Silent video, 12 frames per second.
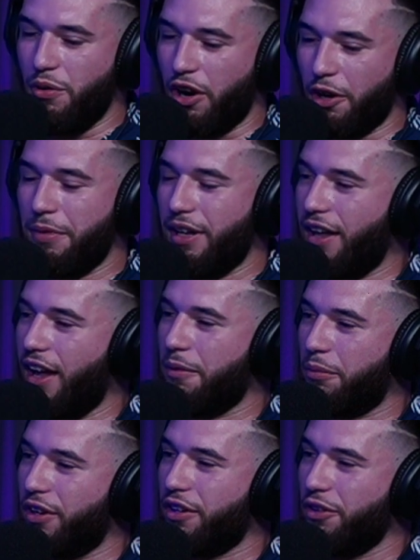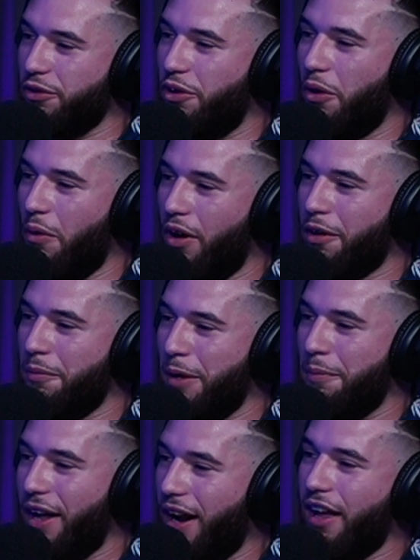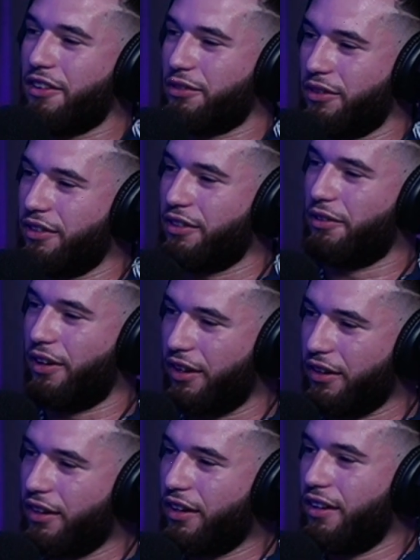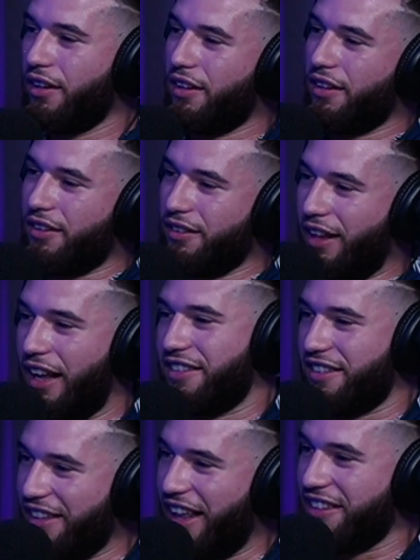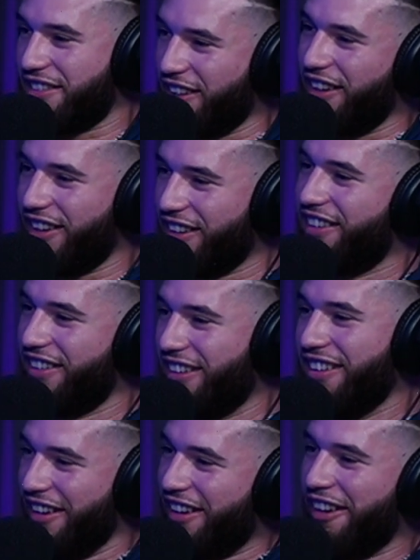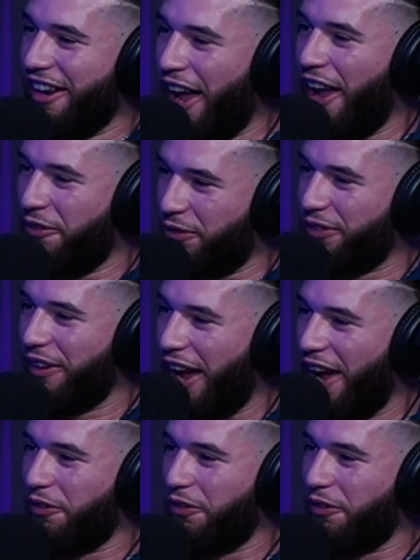you want to be Bird. You don't want to be Ben Askren, right? Yeah. That's that's the if